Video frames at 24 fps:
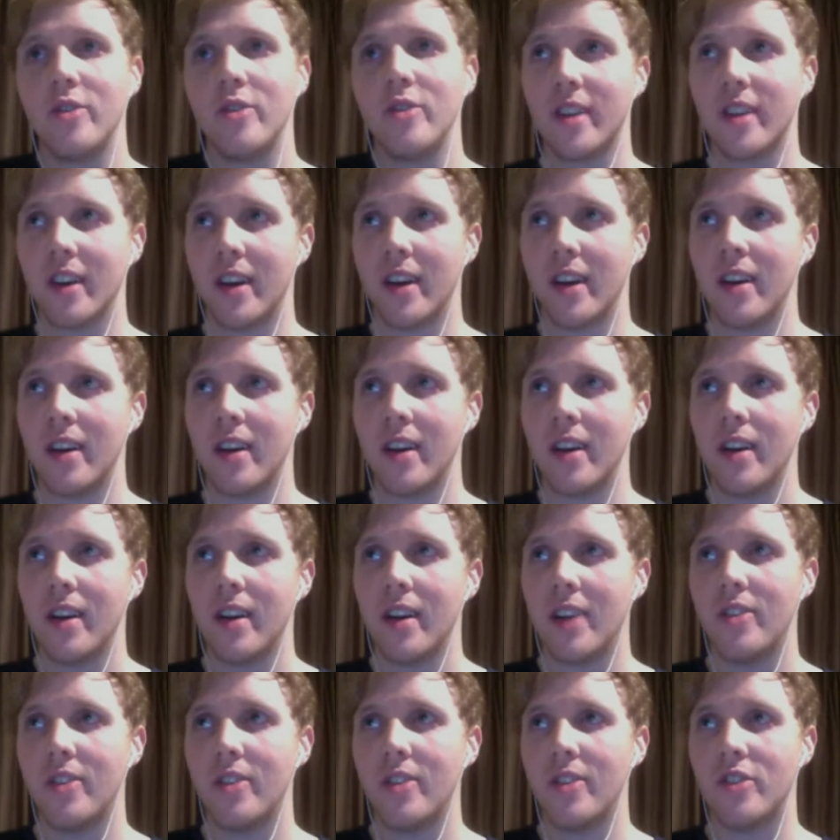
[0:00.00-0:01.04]
to
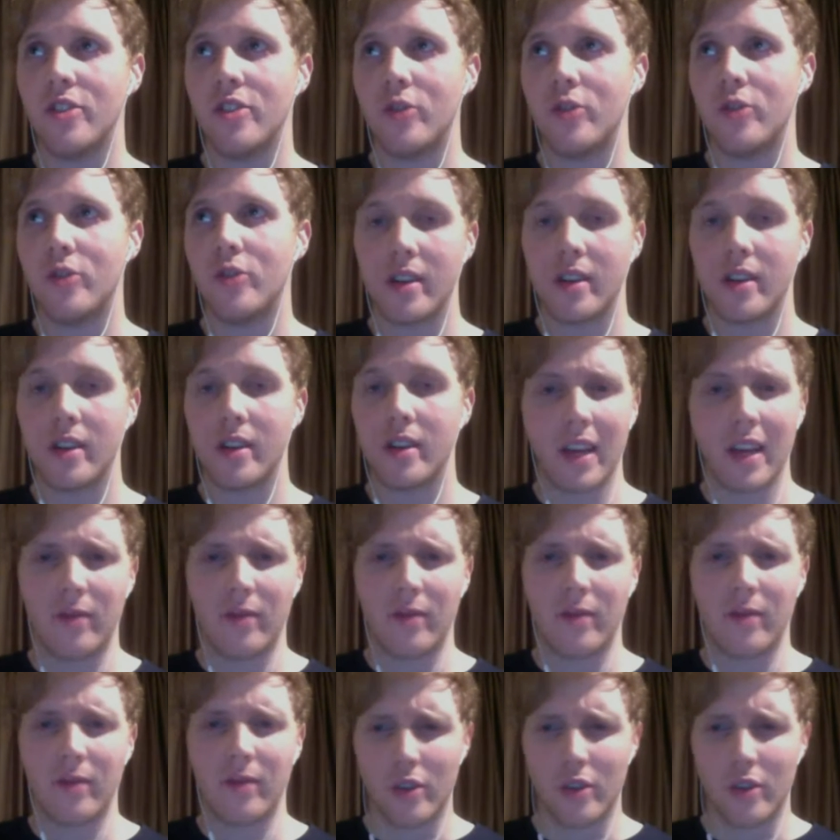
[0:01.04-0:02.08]
drink like
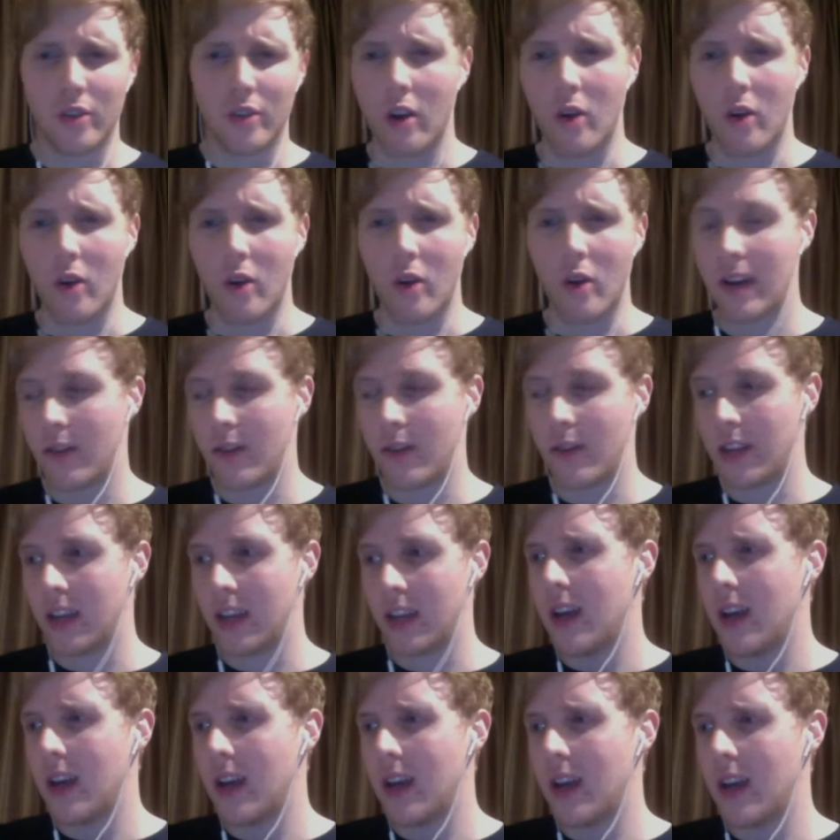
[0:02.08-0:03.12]
full sugar Coke and everything,
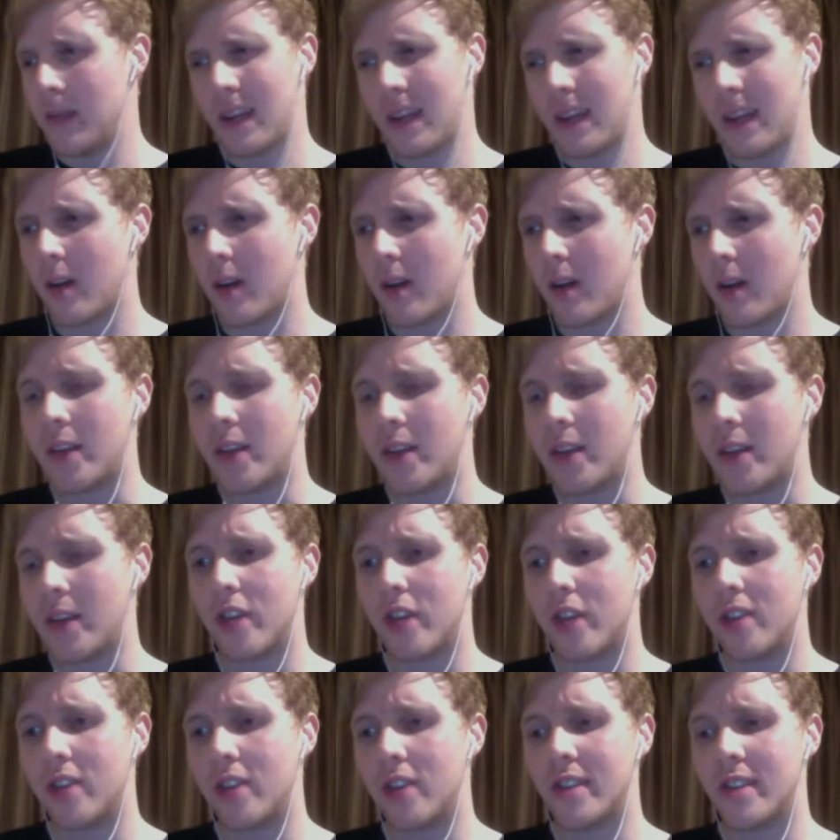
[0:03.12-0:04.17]
but then I
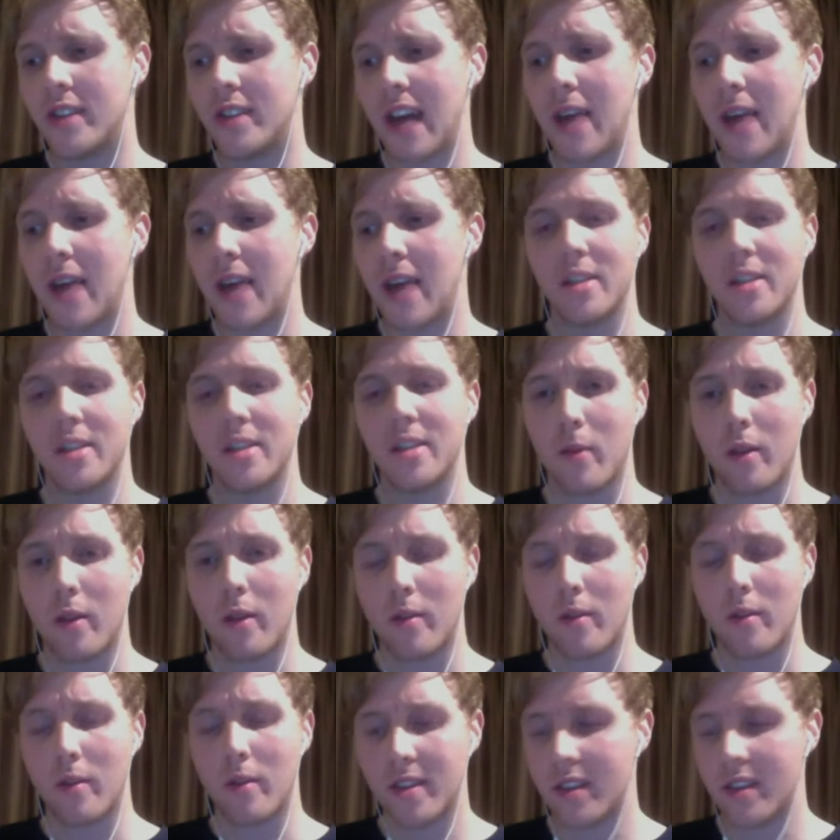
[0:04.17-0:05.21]
changed to diet because of my brother
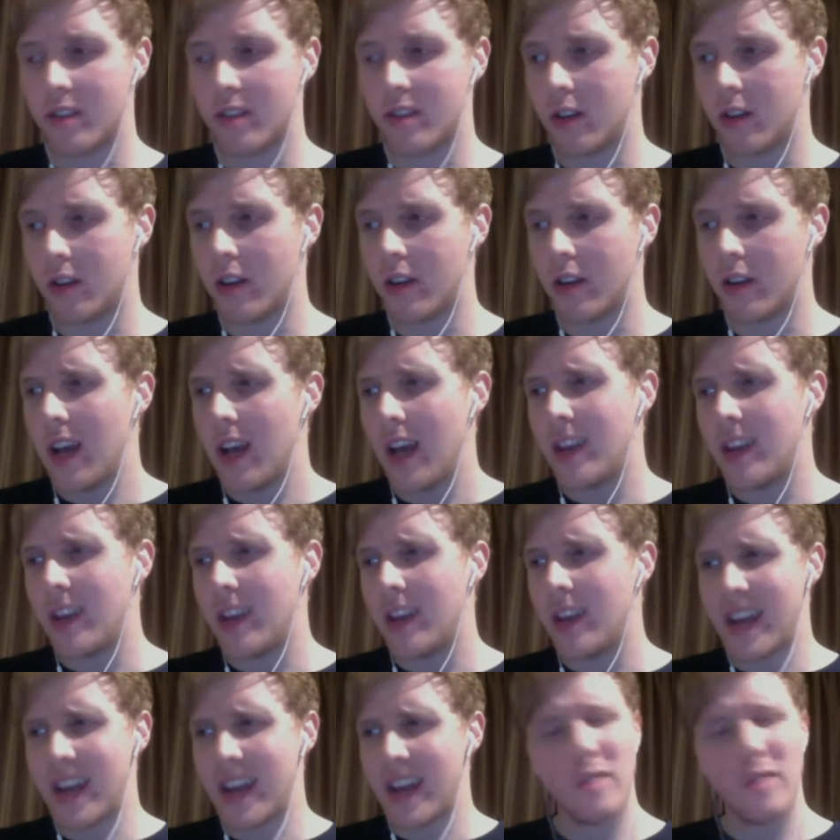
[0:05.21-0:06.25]
and my sister. And then
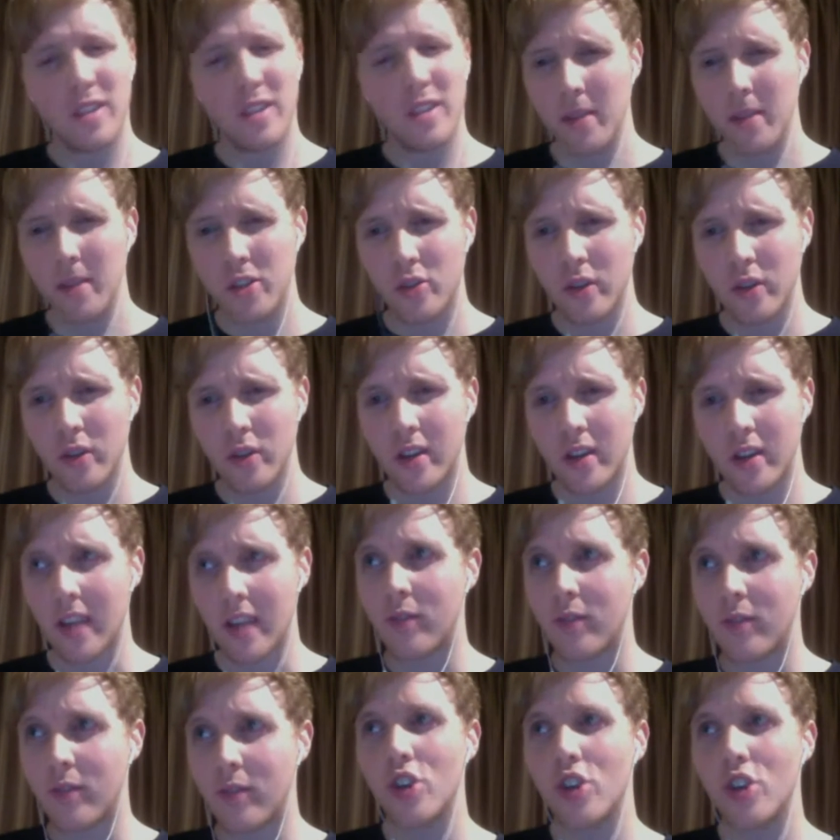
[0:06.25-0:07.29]
now every time I drink
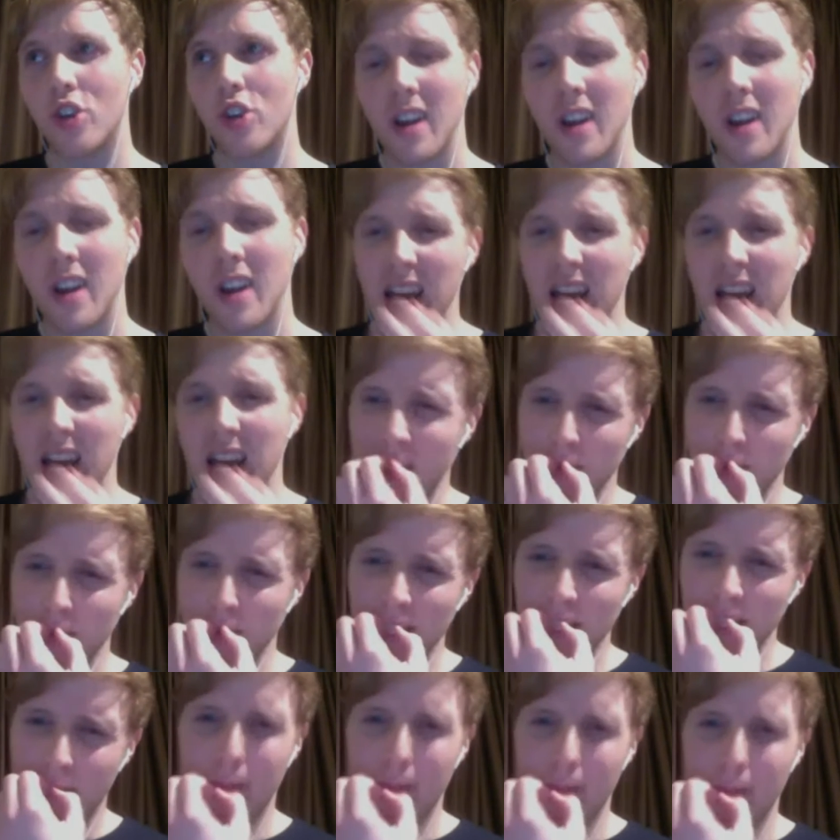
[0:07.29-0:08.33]
like full sugar, it's
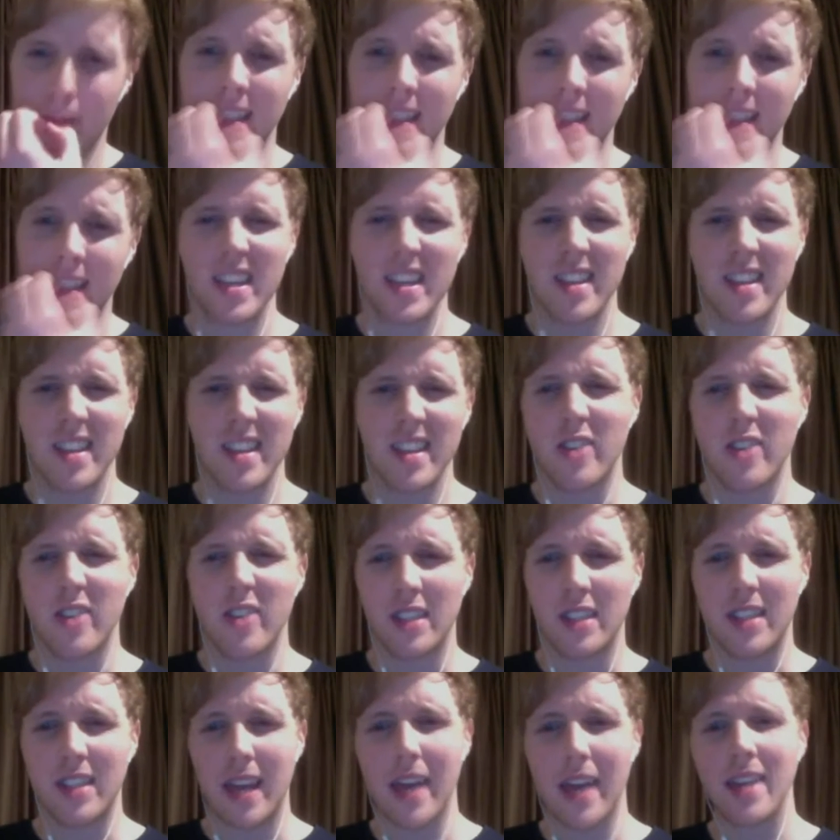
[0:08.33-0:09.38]
almost like my teeth. Like you
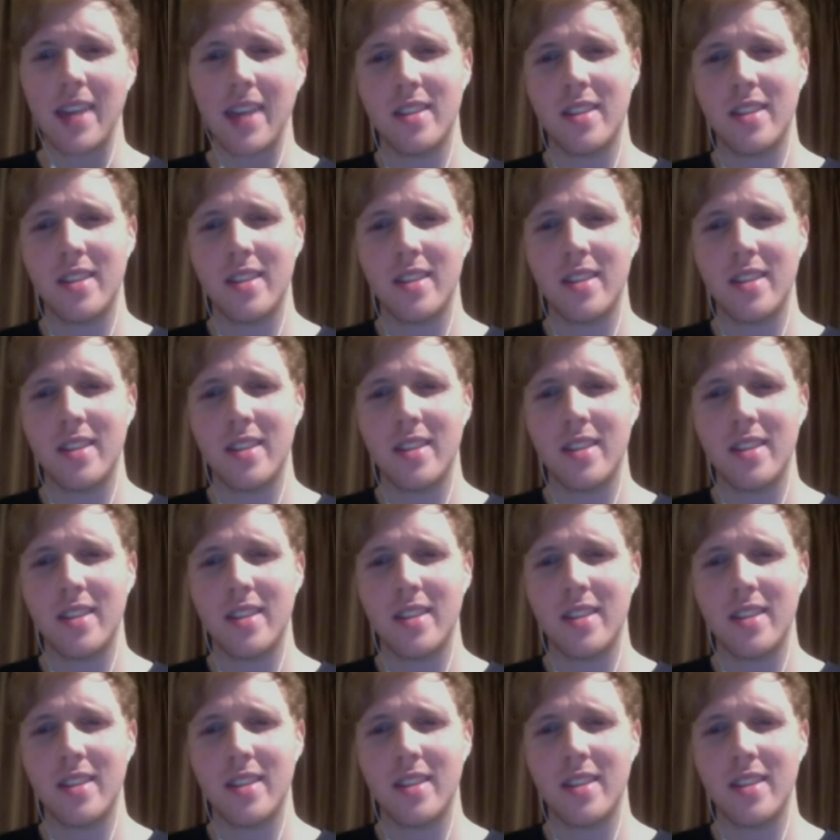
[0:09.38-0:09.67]
can taste